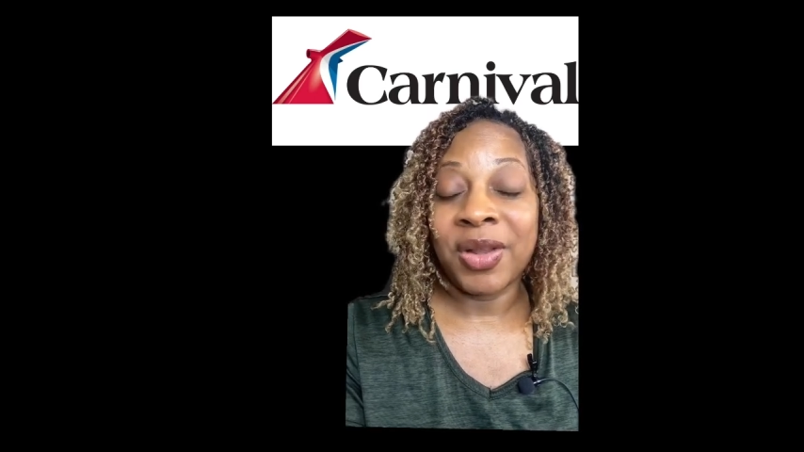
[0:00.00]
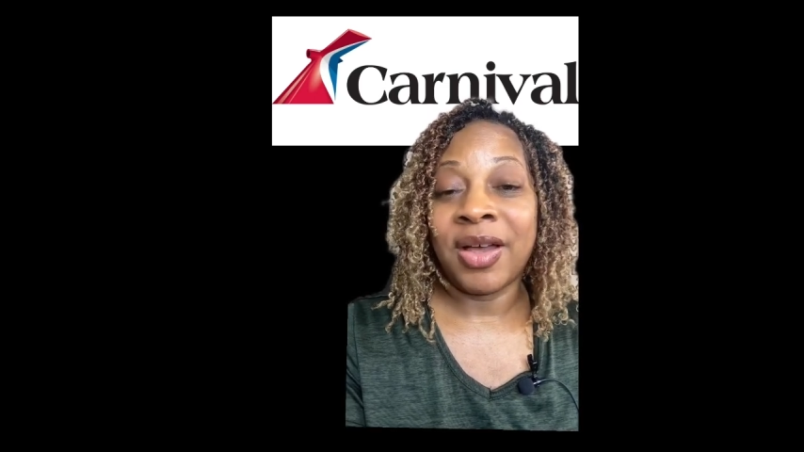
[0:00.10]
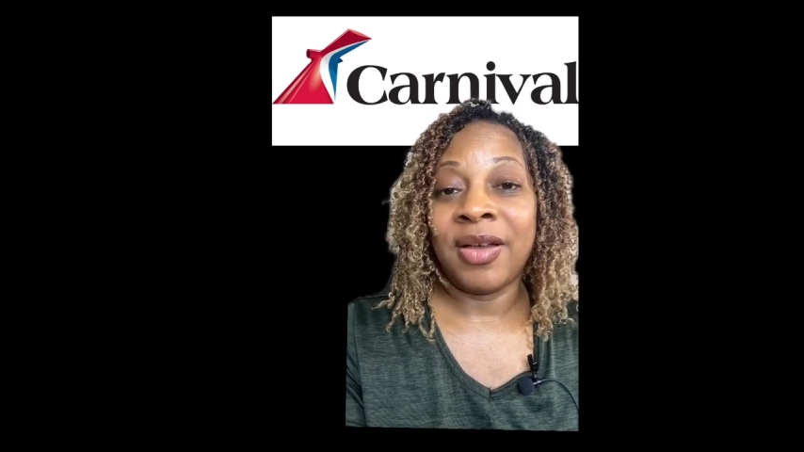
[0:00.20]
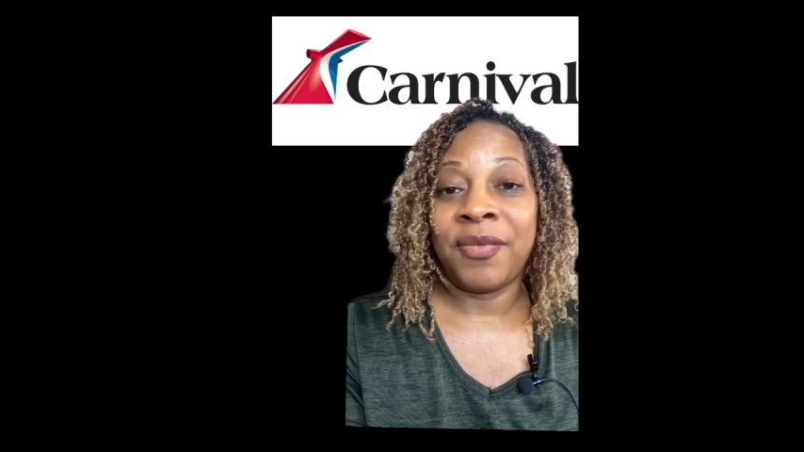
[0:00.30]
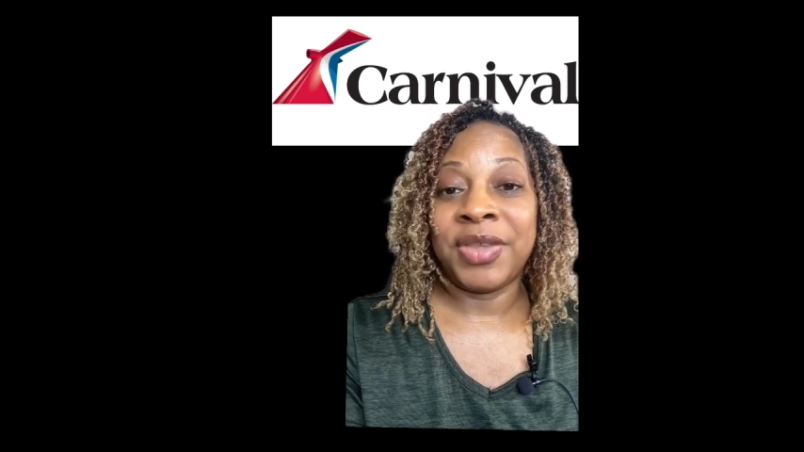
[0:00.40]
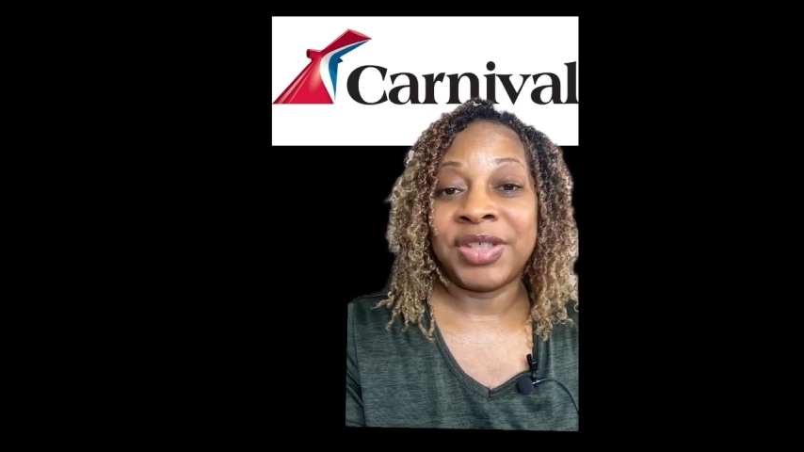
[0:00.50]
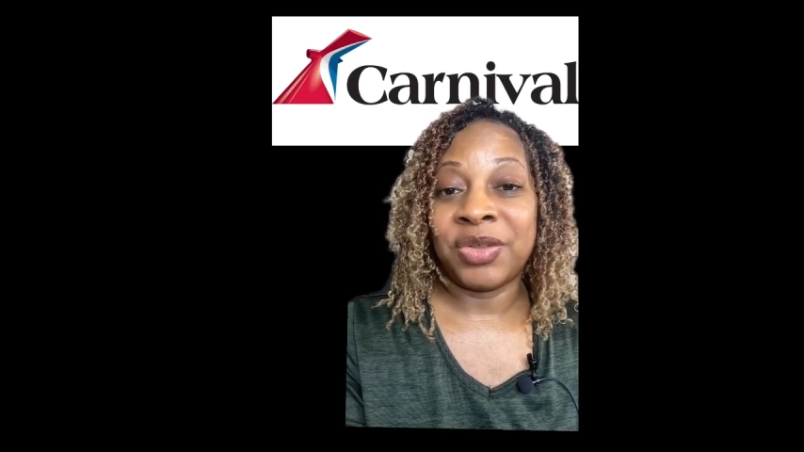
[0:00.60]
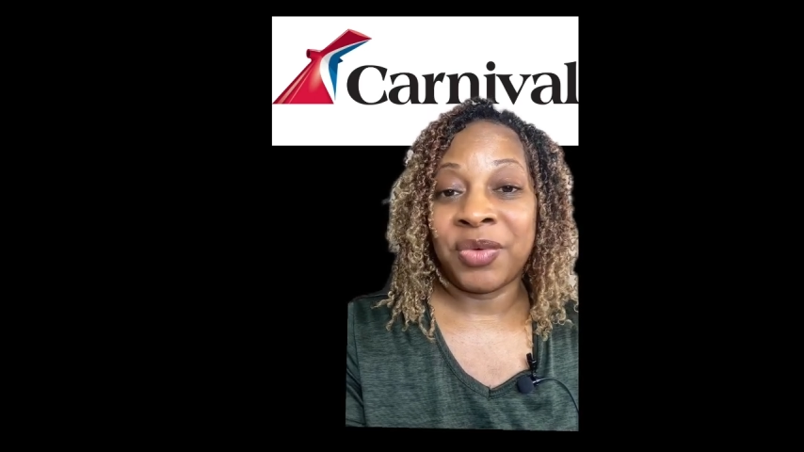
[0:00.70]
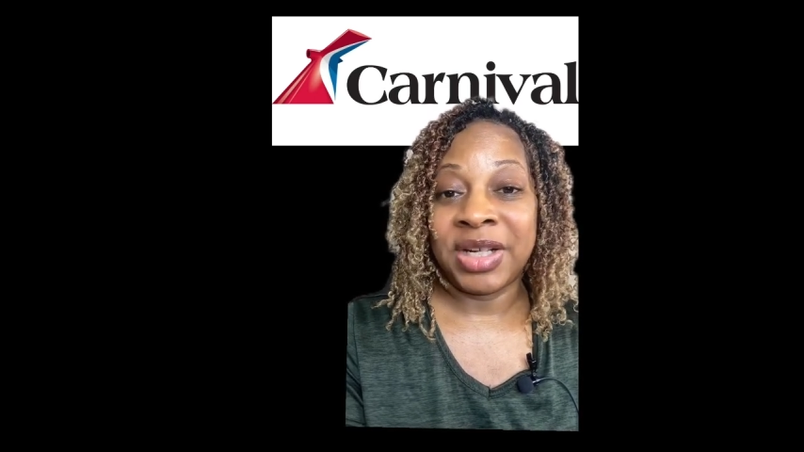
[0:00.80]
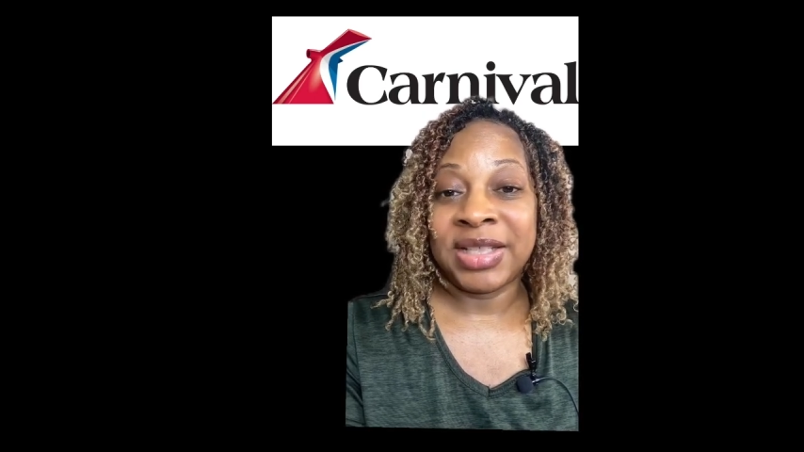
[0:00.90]
of the
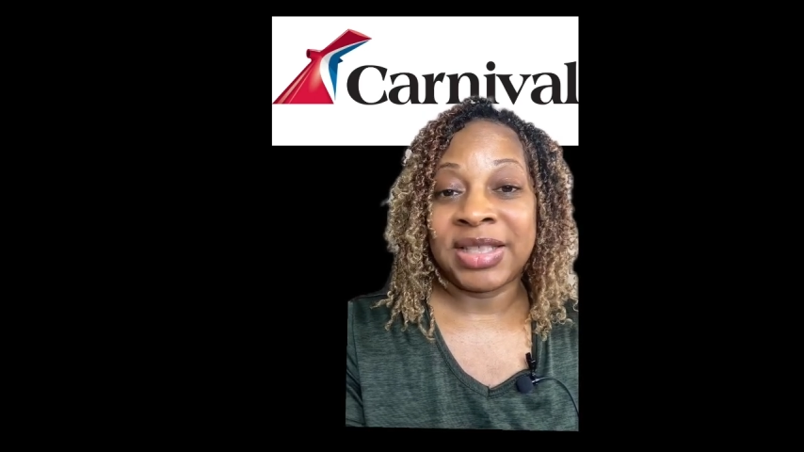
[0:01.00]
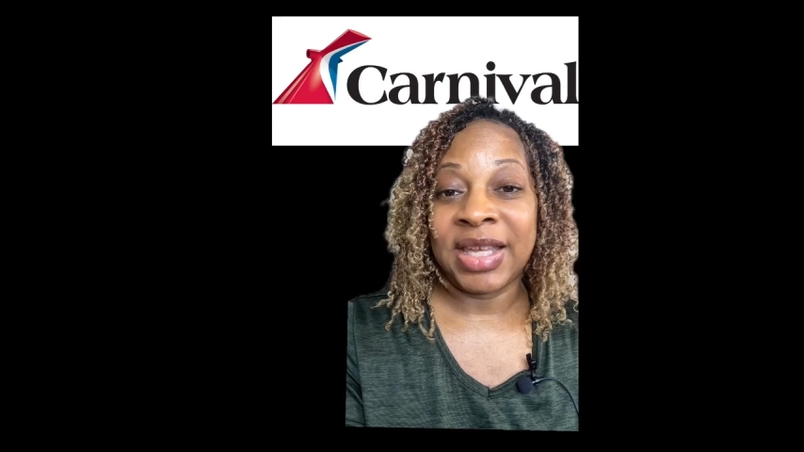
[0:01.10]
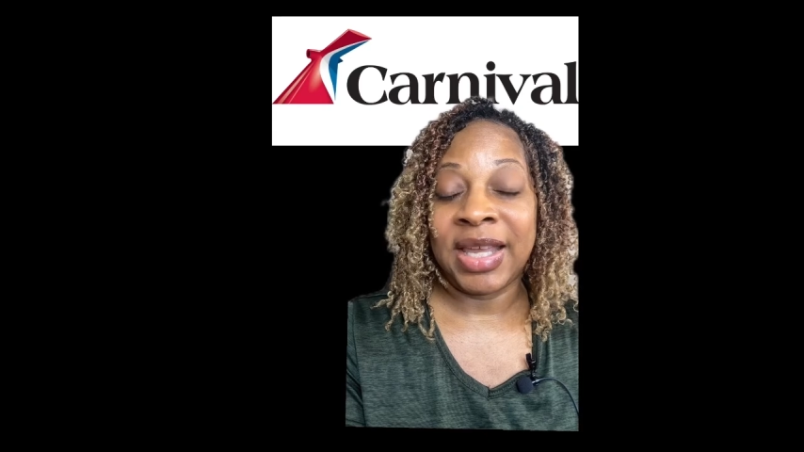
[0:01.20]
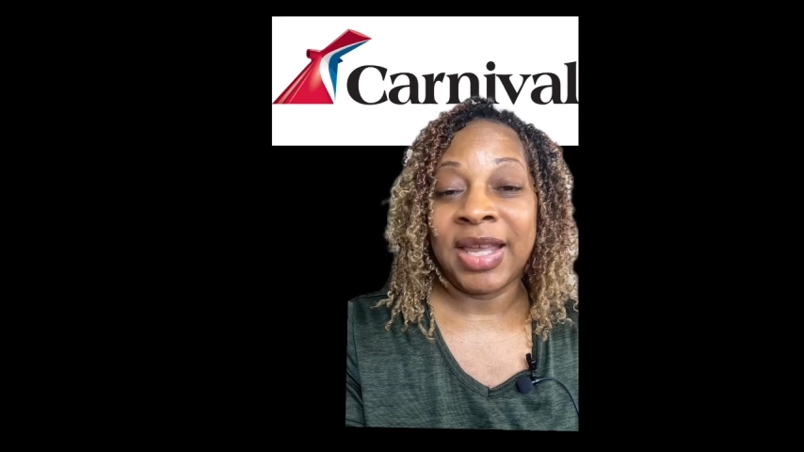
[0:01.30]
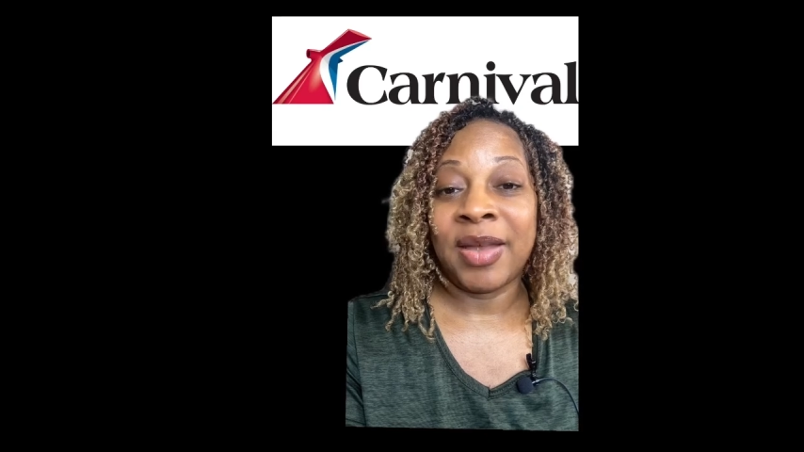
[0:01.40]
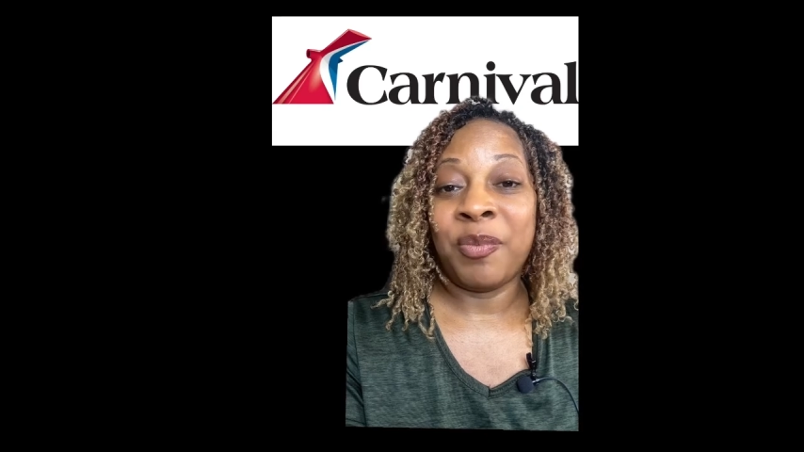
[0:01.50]
Serenity,